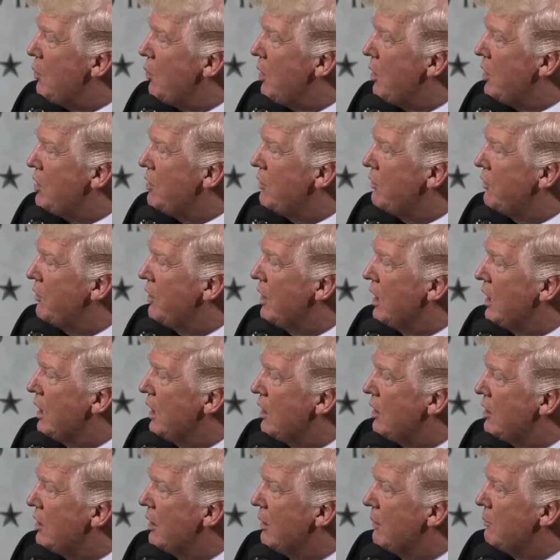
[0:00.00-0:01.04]
what you've done
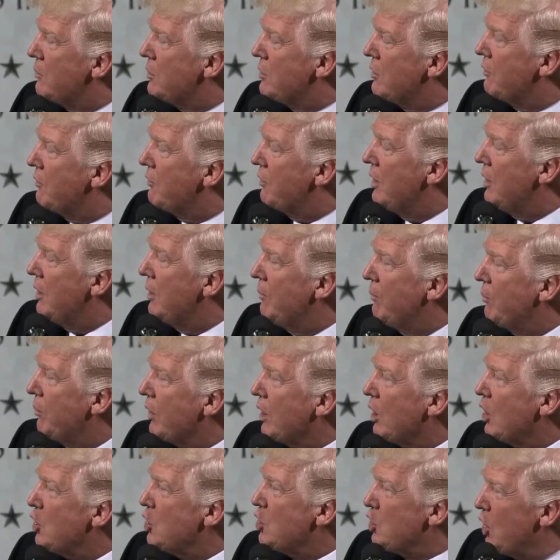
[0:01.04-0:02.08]
in terms of
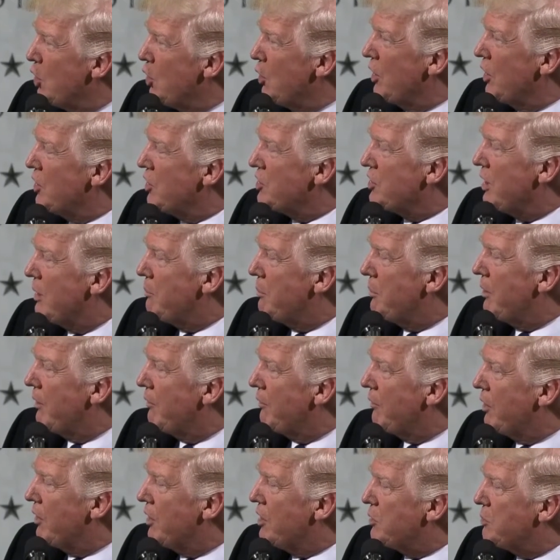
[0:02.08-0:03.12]
showing us something
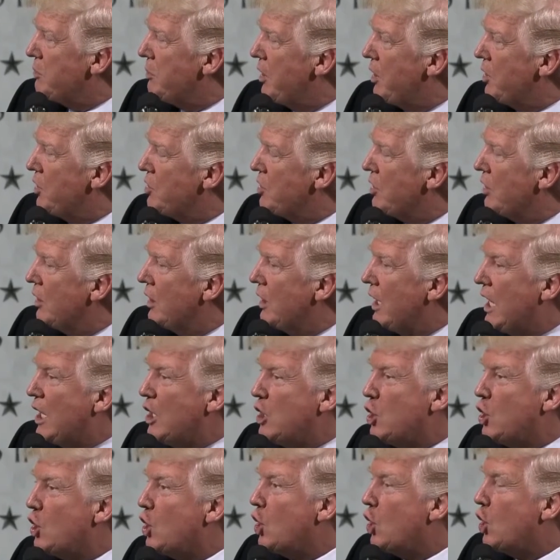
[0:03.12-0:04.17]
very special. And
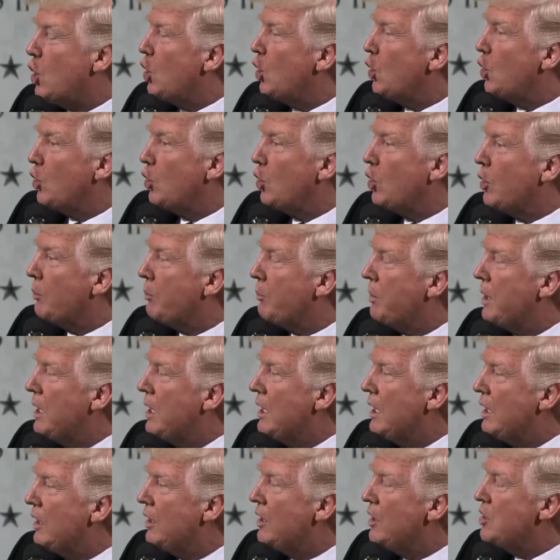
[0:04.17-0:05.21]
your whole group.
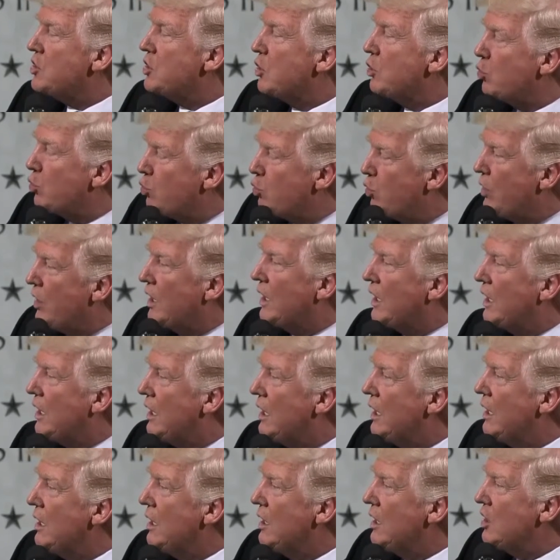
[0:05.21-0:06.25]
These are
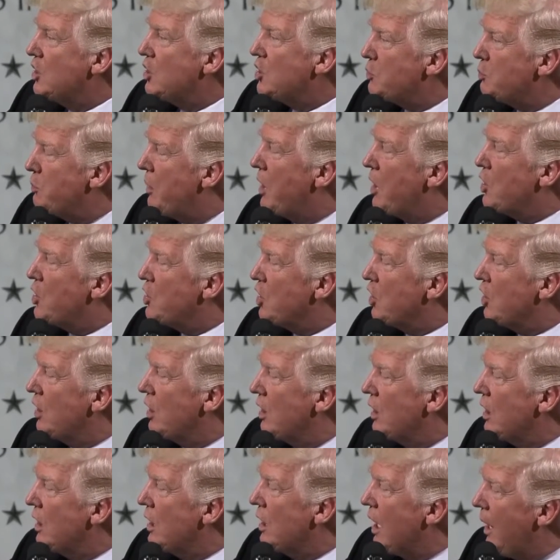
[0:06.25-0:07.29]
really special,
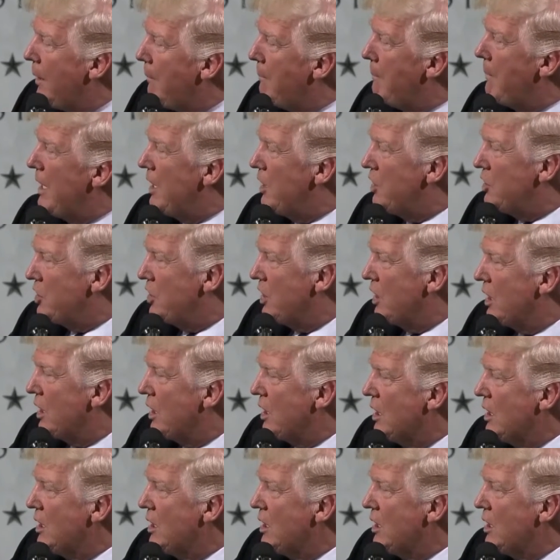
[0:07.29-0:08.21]
amazing